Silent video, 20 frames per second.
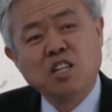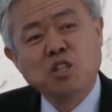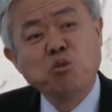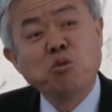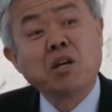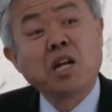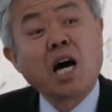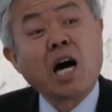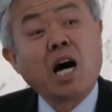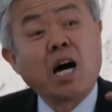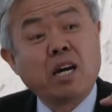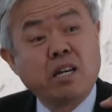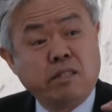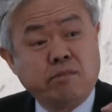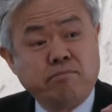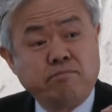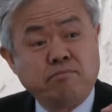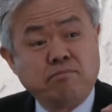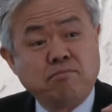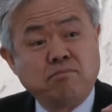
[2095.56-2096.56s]
You and
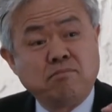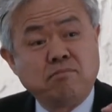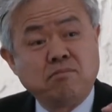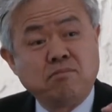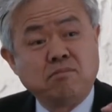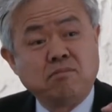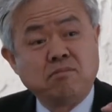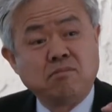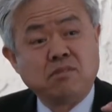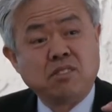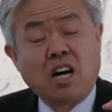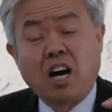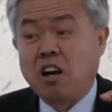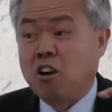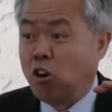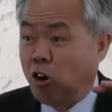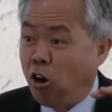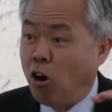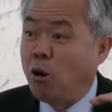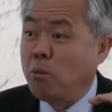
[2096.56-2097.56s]
I
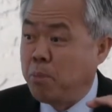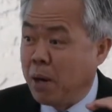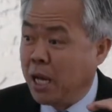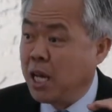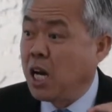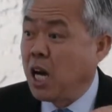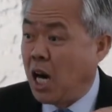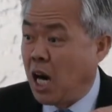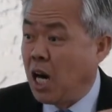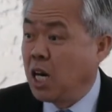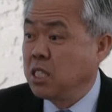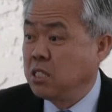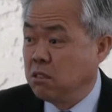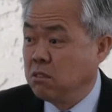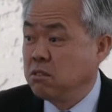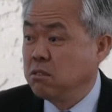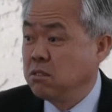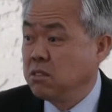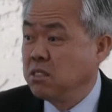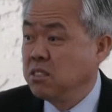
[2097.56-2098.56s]
are called by God
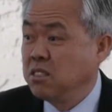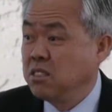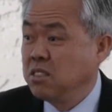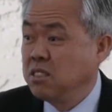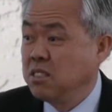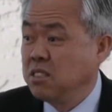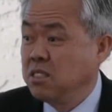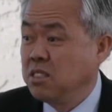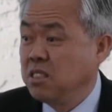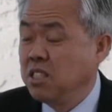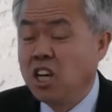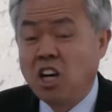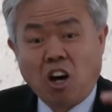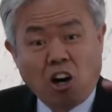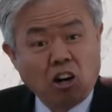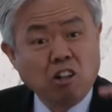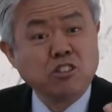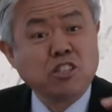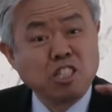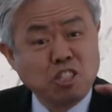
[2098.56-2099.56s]

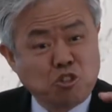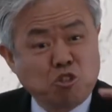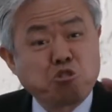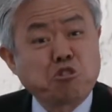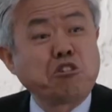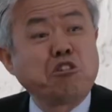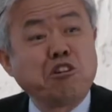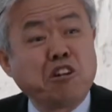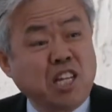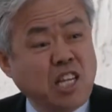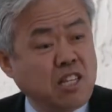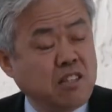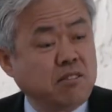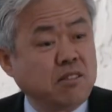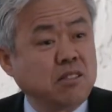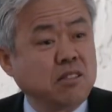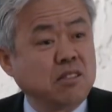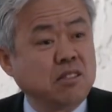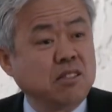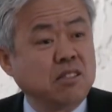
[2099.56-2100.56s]
on this journey,
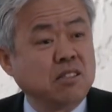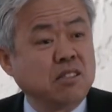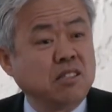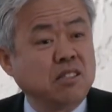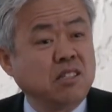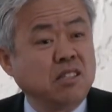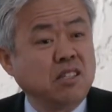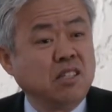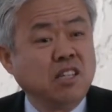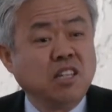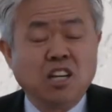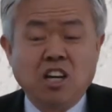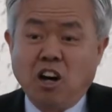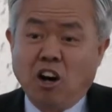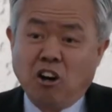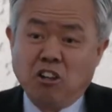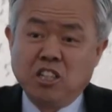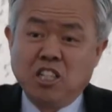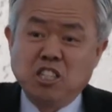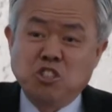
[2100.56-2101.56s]

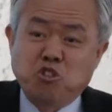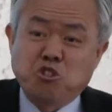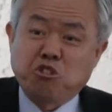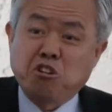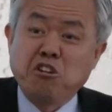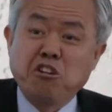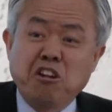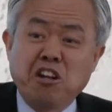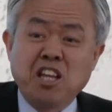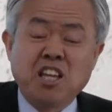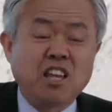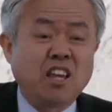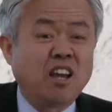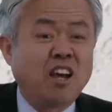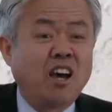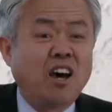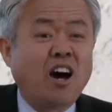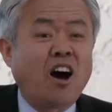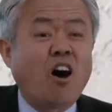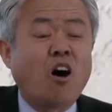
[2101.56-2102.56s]
on this
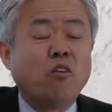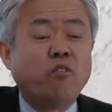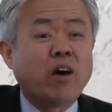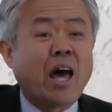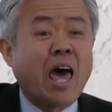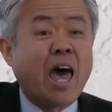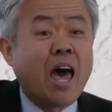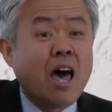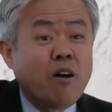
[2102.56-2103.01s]
journey of